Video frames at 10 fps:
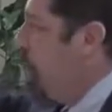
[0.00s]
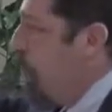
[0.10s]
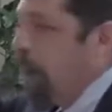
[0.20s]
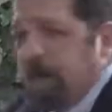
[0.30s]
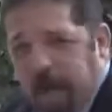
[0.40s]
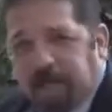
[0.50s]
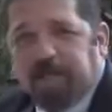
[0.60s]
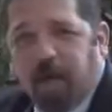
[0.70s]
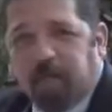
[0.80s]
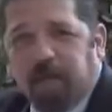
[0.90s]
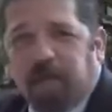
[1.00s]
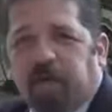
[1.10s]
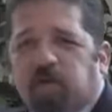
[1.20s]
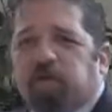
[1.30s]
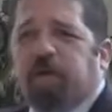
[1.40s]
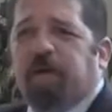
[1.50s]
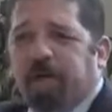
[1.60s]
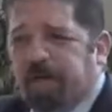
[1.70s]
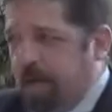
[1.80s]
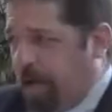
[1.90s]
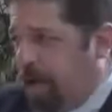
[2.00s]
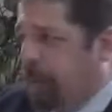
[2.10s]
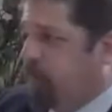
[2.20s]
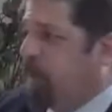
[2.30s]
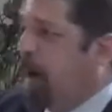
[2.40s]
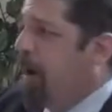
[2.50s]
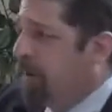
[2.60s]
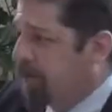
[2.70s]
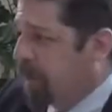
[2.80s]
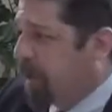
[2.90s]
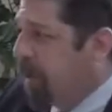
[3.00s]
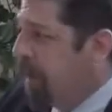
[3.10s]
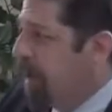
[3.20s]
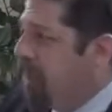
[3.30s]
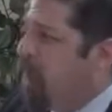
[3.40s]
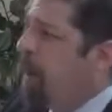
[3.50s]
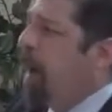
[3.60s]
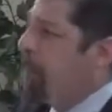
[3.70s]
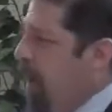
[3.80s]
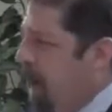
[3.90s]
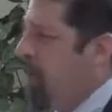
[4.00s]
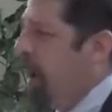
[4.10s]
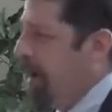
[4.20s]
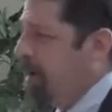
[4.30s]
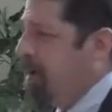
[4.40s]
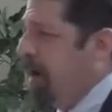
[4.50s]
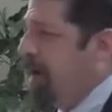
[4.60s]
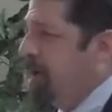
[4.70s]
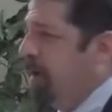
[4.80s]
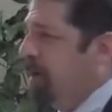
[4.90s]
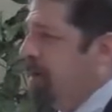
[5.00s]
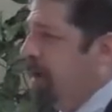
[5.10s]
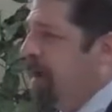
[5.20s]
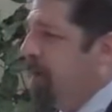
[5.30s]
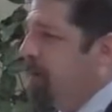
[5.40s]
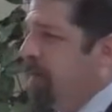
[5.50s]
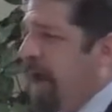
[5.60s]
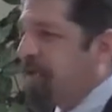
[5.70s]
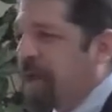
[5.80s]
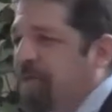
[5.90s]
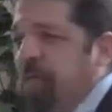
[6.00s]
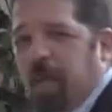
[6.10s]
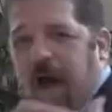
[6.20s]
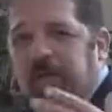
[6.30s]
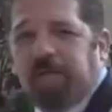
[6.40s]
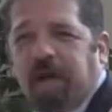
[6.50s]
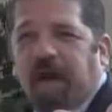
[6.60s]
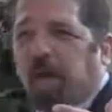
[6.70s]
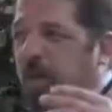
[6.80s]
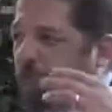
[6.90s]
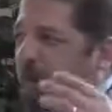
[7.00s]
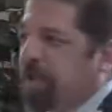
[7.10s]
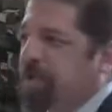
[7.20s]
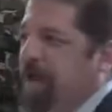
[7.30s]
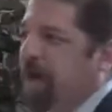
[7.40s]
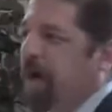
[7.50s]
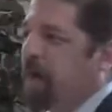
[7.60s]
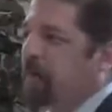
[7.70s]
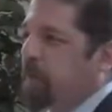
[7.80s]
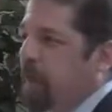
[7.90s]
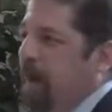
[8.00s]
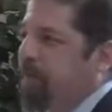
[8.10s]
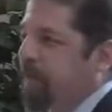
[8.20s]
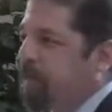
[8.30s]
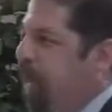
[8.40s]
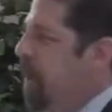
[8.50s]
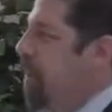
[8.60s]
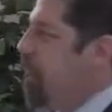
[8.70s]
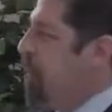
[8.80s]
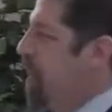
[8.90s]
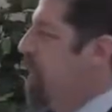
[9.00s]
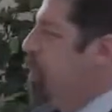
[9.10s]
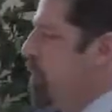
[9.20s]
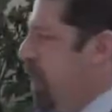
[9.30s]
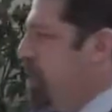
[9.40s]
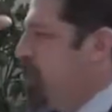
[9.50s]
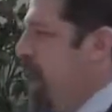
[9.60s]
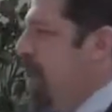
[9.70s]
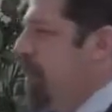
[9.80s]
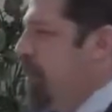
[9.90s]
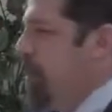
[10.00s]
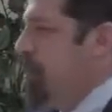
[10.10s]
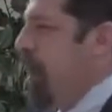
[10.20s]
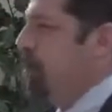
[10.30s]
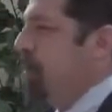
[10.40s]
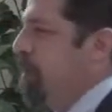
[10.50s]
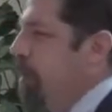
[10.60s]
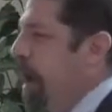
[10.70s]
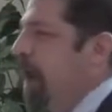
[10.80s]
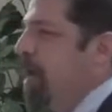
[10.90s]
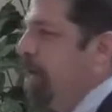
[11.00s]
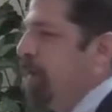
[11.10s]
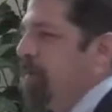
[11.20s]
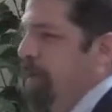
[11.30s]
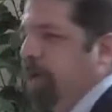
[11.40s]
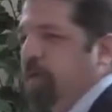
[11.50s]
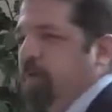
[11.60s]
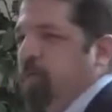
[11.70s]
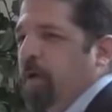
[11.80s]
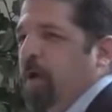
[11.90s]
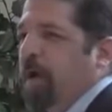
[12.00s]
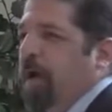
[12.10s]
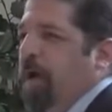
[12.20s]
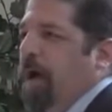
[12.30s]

foreordained something, if he's predicted it, if he's promised it, then why pray about it, right? But that's not the rationale or the reasoning of the prophets. For example, think of Daniel in chapter 9 of his book.